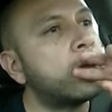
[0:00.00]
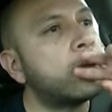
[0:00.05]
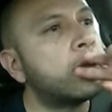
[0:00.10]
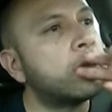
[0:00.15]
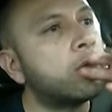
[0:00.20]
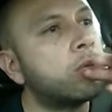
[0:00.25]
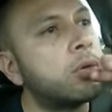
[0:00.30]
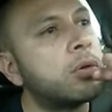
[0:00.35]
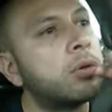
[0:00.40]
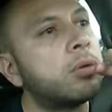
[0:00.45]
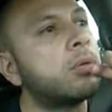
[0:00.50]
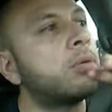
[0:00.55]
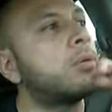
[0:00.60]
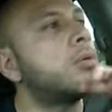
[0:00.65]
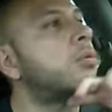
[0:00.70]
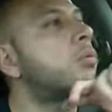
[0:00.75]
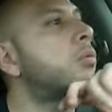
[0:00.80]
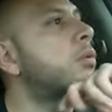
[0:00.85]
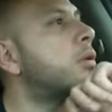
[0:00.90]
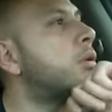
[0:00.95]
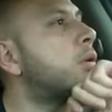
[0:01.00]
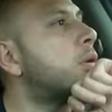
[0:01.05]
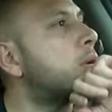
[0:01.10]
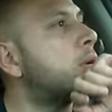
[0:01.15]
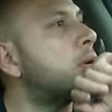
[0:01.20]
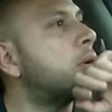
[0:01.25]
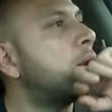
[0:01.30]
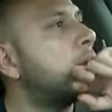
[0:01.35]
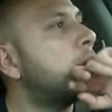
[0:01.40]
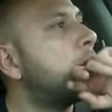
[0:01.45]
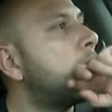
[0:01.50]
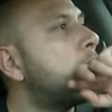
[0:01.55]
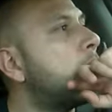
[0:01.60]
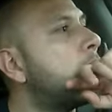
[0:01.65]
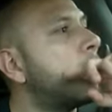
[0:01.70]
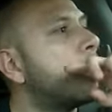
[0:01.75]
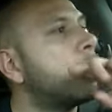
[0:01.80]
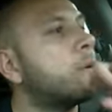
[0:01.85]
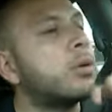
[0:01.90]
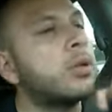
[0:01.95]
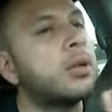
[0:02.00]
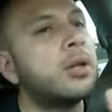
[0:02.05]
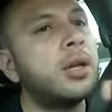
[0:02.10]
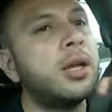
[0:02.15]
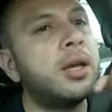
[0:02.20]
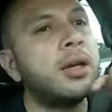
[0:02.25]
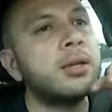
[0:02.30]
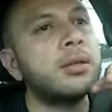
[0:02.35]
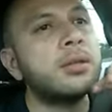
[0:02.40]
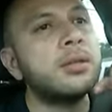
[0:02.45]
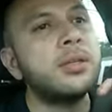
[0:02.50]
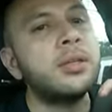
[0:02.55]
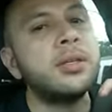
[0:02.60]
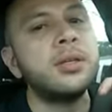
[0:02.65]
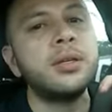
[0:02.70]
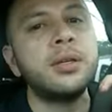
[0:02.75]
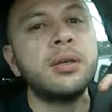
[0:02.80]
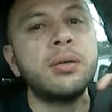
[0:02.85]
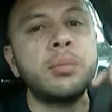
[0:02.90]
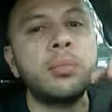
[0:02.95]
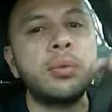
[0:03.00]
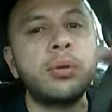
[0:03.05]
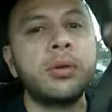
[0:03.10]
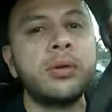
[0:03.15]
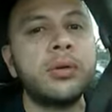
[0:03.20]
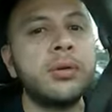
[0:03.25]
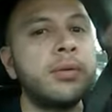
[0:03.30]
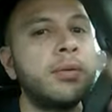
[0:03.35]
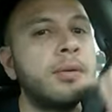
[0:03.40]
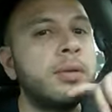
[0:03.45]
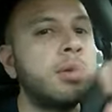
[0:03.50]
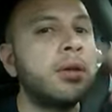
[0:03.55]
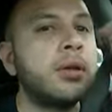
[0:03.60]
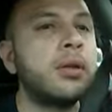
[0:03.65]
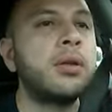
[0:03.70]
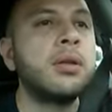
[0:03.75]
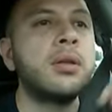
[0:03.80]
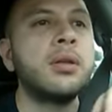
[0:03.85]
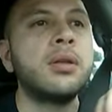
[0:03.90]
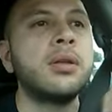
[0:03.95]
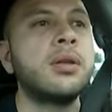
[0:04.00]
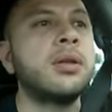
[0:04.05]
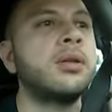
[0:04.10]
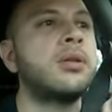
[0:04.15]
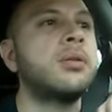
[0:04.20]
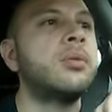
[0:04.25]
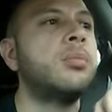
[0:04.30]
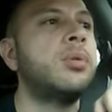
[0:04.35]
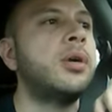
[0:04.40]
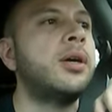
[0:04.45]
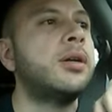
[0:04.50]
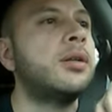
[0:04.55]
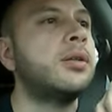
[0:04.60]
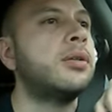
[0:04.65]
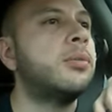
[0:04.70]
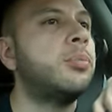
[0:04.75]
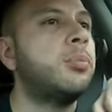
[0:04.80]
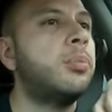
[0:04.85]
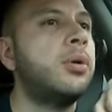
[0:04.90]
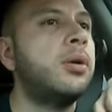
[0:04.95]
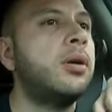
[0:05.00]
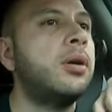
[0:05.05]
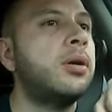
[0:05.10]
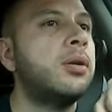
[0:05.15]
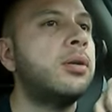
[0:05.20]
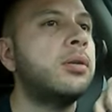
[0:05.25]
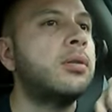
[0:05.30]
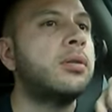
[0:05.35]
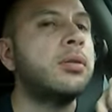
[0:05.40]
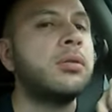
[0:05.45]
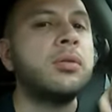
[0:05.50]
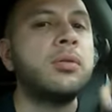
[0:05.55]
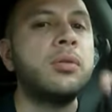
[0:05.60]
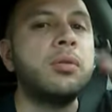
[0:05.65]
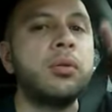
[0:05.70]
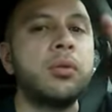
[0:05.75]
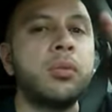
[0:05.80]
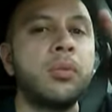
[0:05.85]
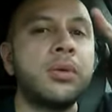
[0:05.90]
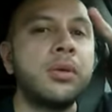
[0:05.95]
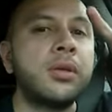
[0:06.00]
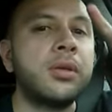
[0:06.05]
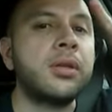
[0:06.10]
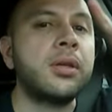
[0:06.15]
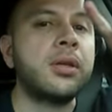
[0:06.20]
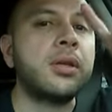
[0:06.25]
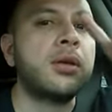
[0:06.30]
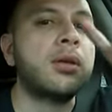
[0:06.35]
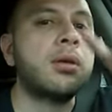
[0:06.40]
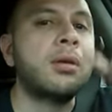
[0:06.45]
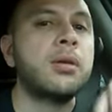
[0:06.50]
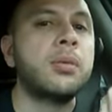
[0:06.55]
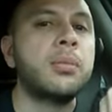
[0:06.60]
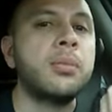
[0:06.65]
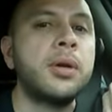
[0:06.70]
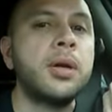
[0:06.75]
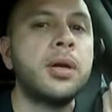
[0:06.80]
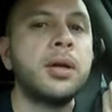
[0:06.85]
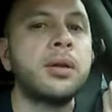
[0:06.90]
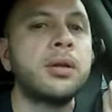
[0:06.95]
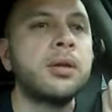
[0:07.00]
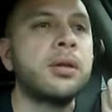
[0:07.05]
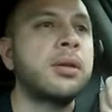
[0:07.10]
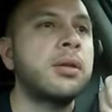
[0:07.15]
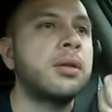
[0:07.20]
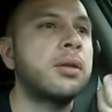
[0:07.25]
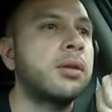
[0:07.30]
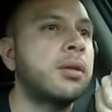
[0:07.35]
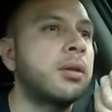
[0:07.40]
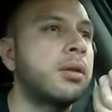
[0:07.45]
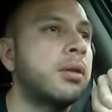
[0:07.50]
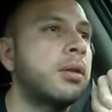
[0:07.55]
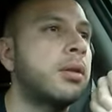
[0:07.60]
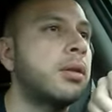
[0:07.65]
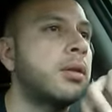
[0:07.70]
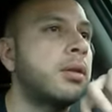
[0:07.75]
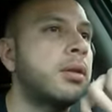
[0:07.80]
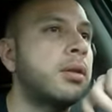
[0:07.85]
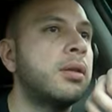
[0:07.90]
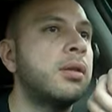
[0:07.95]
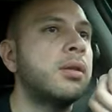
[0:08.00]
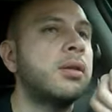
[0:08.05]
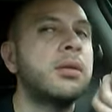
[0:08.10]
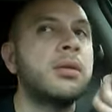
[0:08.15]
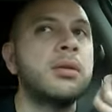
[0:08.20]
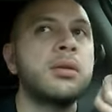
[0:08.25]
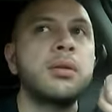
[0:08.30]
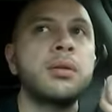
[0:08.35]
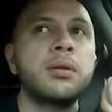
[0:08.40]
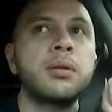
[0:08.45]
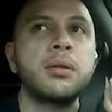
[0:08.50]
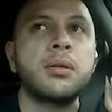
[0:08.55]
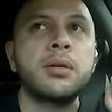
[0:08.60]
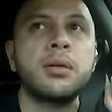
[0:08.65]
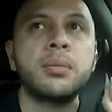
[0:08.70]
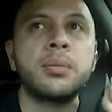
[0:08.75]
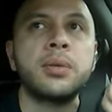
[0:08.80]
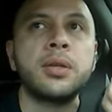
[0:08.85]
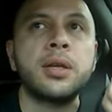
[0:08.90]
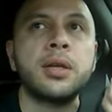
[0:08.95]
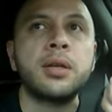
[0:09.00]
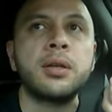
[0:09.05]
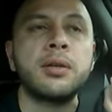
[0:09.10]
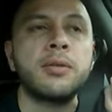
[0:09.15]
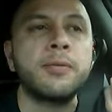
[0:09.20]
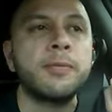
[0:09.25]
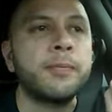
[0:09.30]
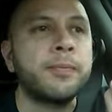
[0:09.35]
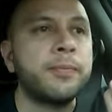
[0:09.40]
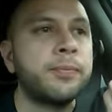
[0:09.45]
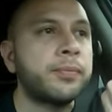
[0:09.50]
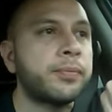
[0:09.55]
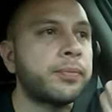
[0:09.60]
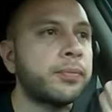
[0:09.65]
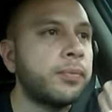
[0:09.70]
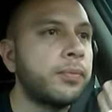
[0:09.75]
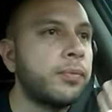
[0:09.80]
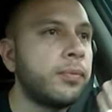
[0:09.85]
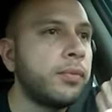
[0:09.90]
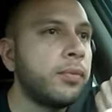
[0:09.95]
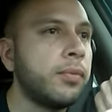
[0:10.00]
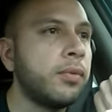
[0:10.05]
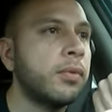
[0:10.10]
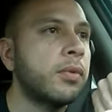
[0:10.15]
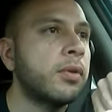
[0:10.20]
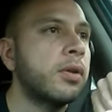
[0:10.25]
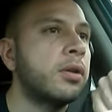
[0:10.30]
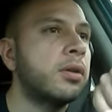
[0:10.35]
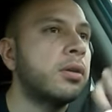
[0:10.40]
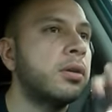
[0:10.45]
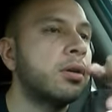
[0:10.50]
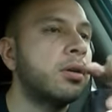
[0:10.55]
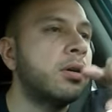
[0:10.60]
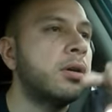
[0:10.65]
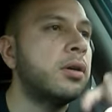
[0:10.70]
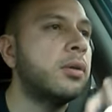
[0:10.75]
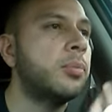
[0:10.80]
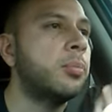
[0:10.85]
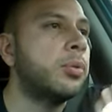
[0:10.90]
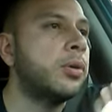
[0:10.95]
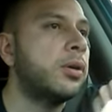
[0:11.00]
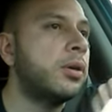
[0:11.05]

As well, when the clock is ticking, bro, and you about to depart, there's only one thing on your mind. You know what I'm saying? Look up,